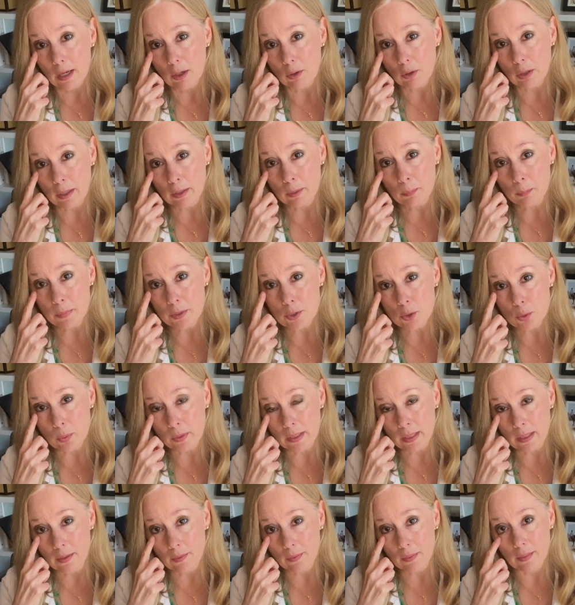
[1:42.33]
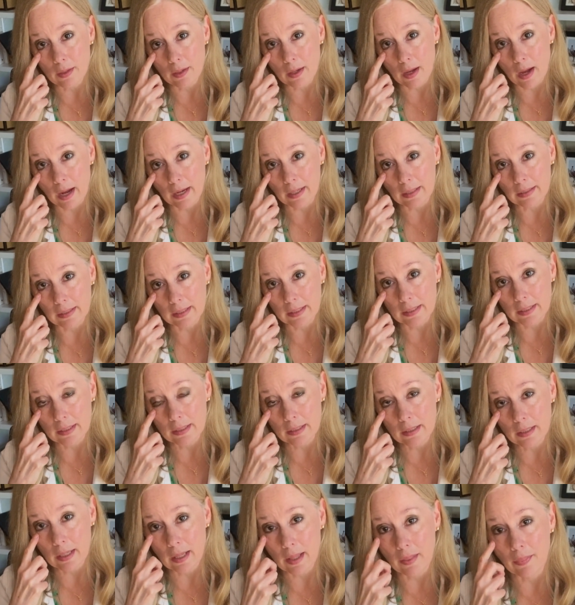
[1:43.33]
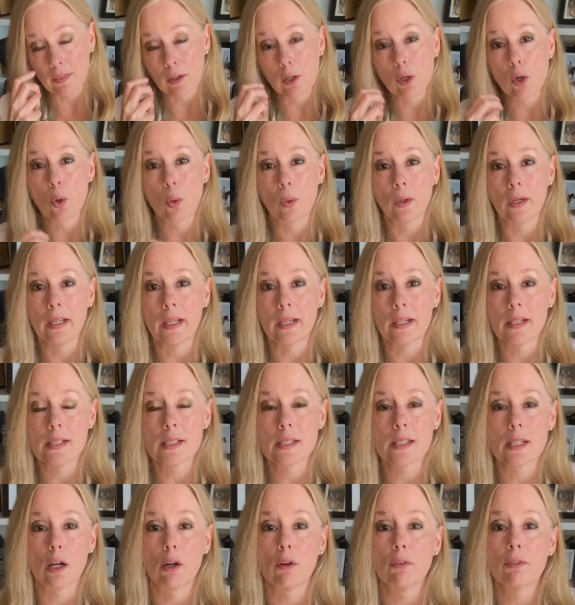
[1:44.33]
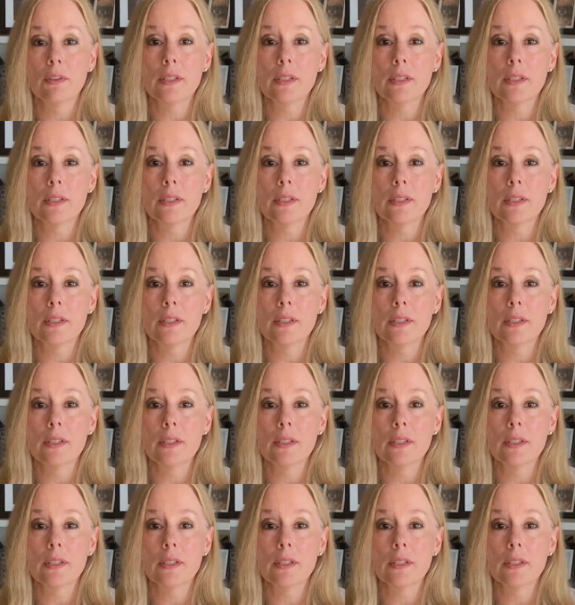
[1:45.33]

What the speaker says: run between the eyelid and the cornea itself.